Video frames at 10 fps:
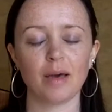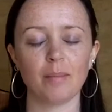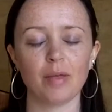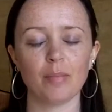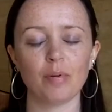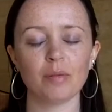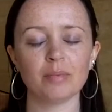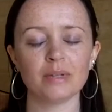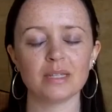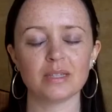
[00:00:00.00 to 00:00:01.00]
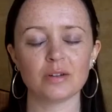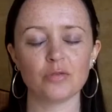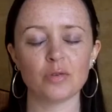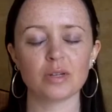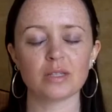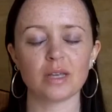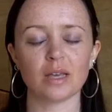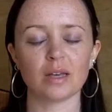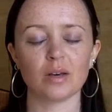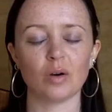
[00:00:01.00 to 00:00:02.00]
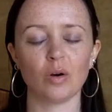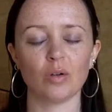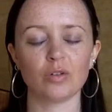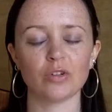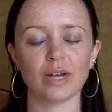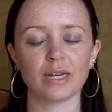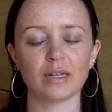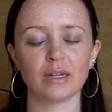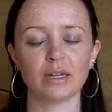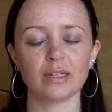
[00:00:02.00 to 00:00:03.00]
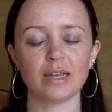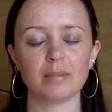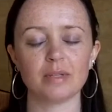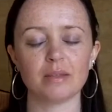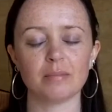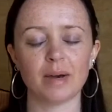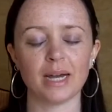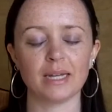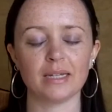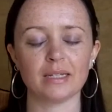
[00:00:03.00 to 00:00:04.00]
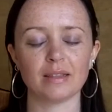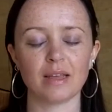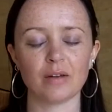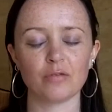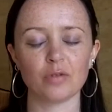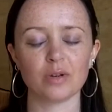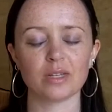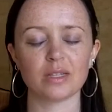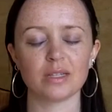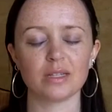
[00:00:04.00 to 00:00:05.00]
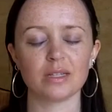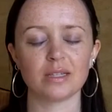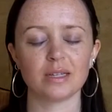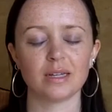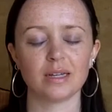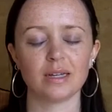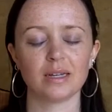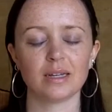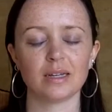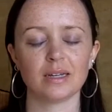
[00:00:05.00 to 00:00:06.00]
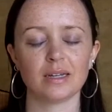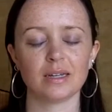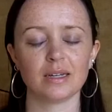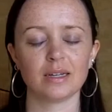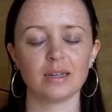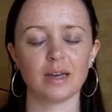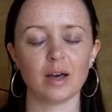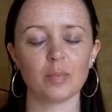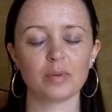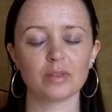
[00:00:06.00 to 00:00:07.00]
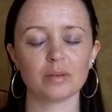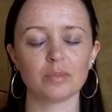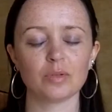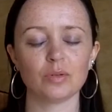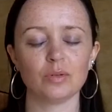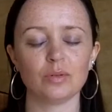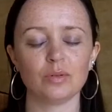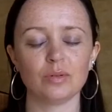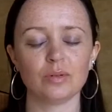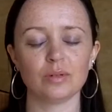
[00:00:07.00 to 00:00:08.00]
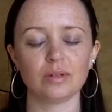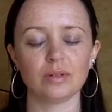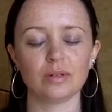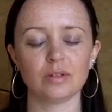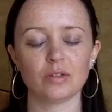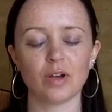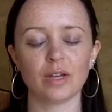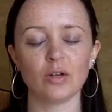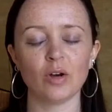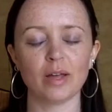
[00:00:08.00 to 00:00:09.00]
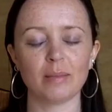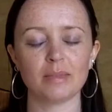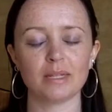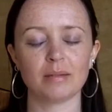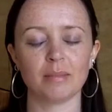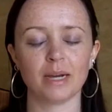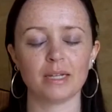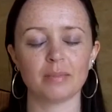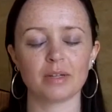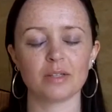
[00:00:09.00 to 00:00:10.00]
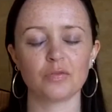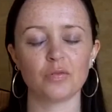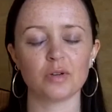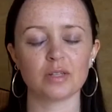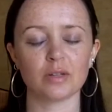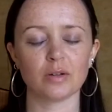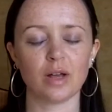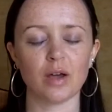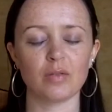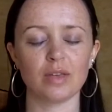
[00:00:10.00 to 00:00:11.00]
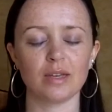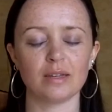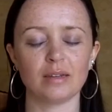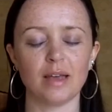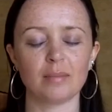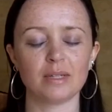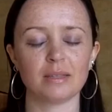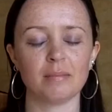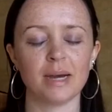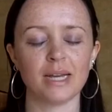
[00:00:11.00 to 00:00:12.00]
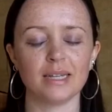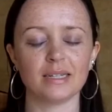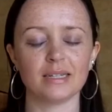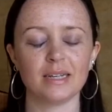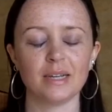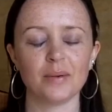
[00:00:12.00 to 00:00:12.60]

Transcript: But the problem is they're focusing on trying to empty the mind, and that focus is helping them to try not empty the mind because they're focusing on how they can empty the mind.